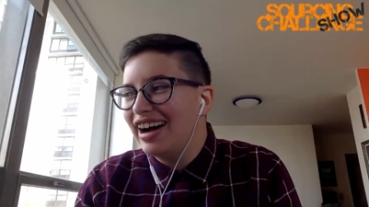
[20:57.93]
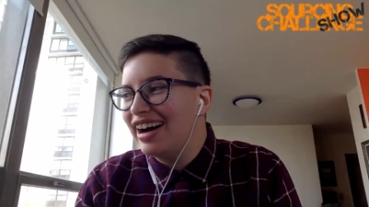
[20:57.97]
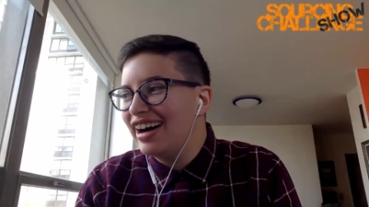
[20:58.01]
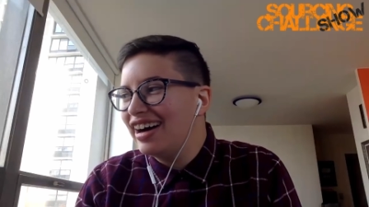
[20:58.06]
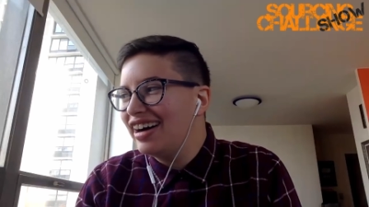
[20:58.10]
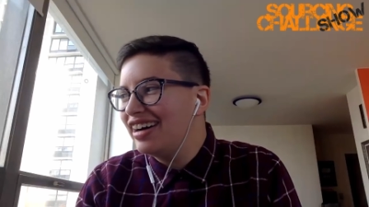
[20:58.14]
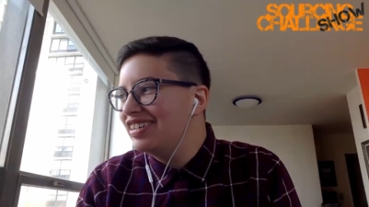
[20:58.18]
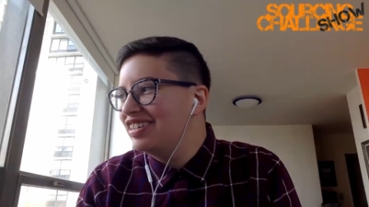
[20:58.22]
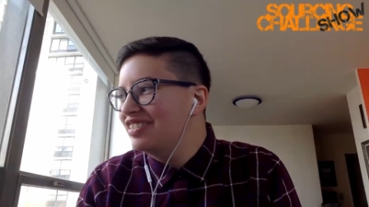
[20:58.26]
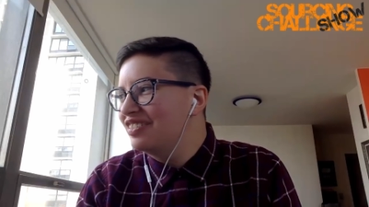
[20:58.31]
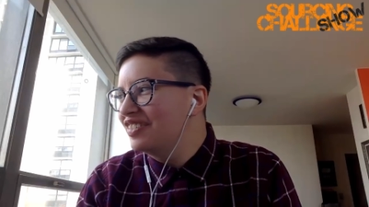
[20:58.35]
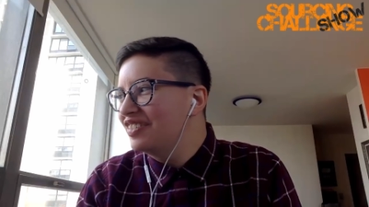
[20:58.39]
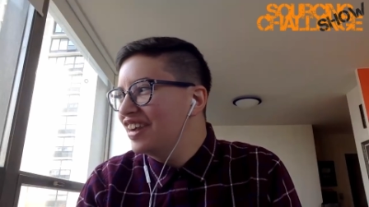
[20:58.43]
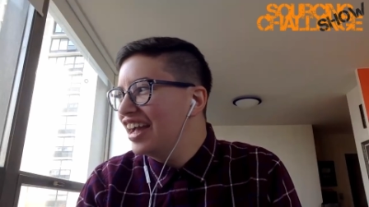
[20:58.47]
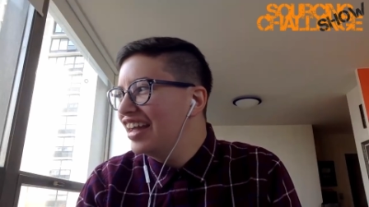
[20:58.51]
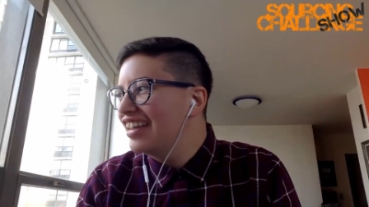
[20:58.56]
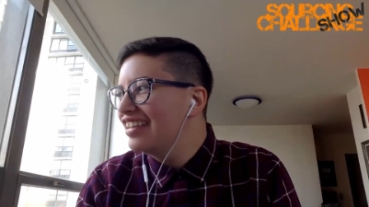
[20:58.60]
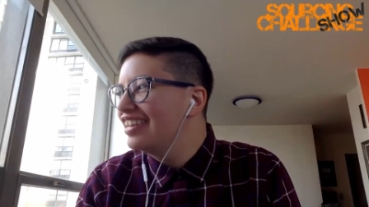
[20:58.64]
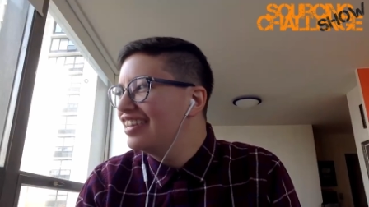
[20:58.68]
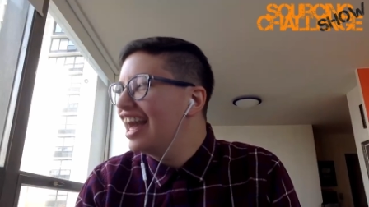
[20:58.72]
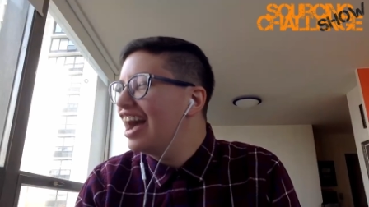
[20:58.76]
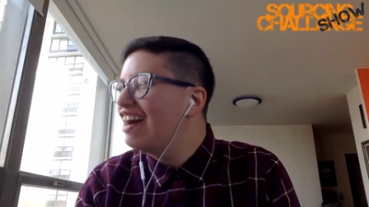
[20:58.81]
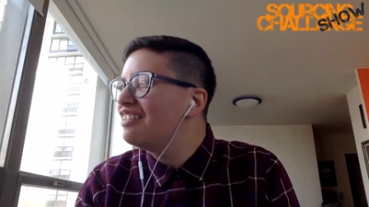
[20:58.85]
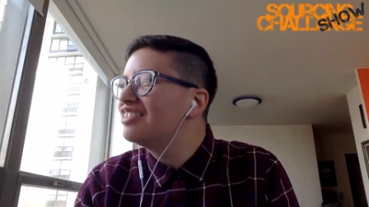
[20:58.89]

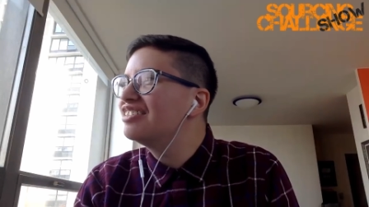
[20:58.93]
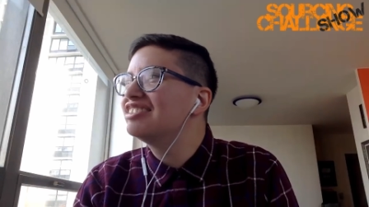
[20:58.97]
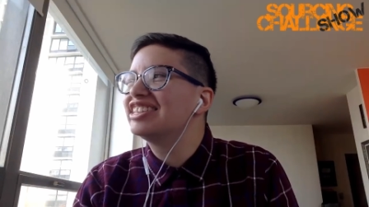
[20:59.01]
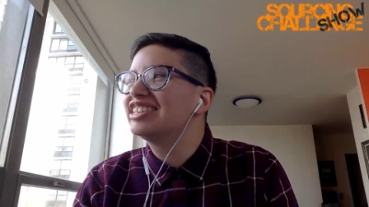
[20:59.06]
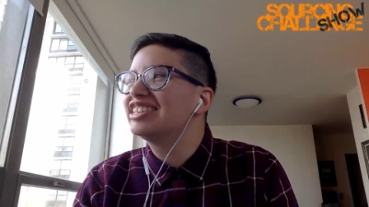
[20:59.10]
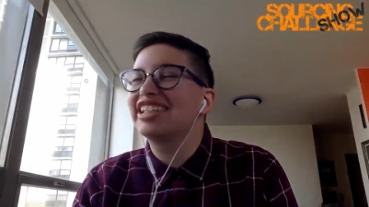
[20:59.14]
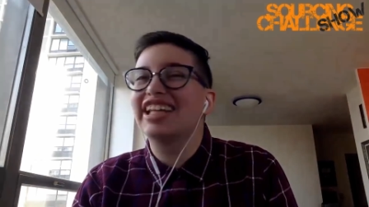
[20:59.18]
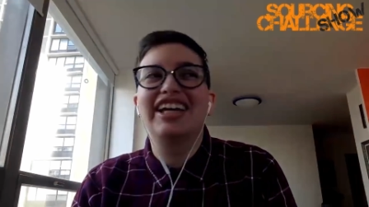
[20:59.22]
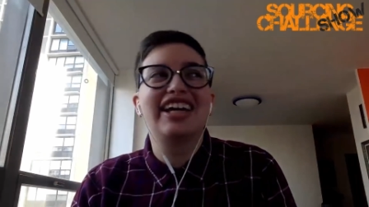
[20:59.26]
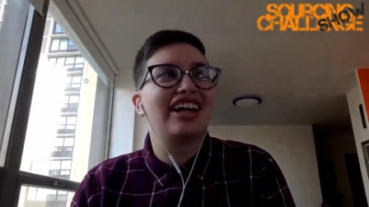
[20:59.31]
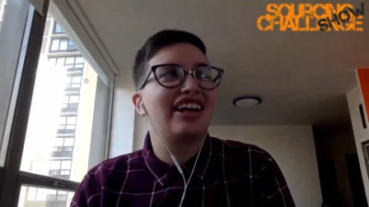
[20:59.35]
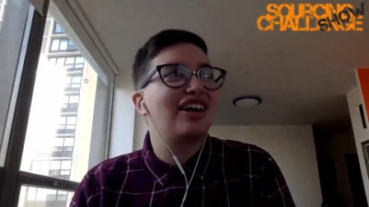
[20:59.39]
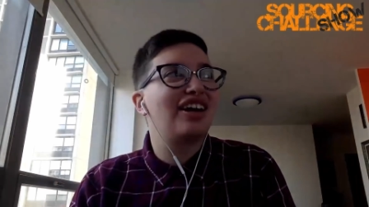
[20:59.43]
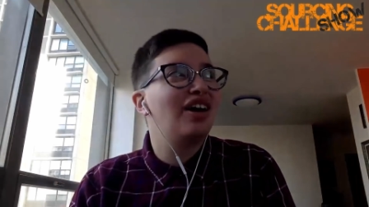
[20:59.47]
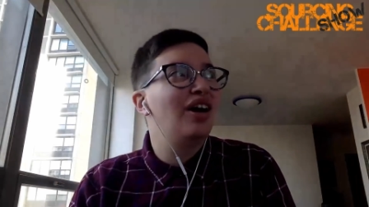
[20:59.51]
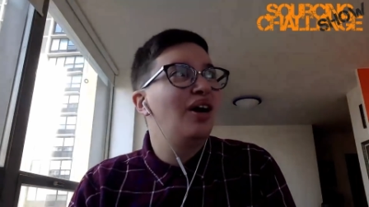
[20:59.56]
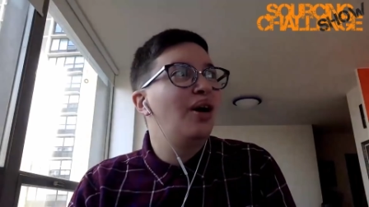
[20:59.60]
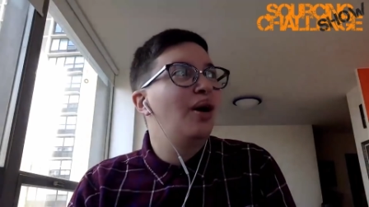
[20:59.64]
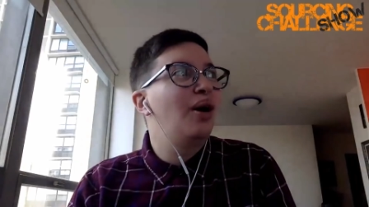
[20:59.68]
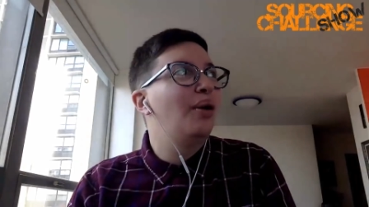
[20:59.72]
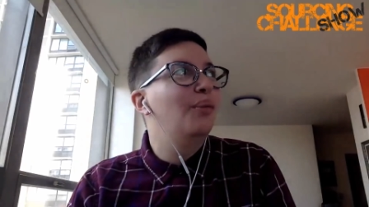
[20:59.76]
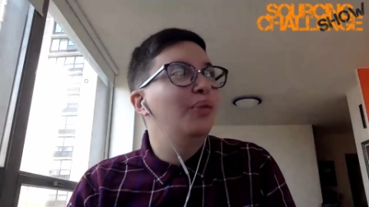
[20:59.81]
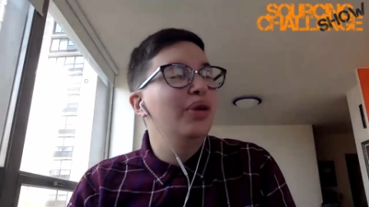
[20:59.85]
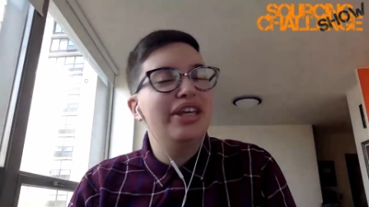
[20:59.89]
And that one was
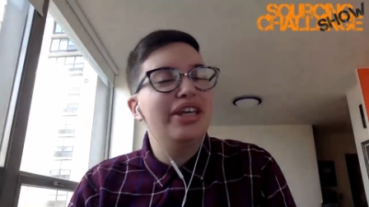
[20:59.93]
like,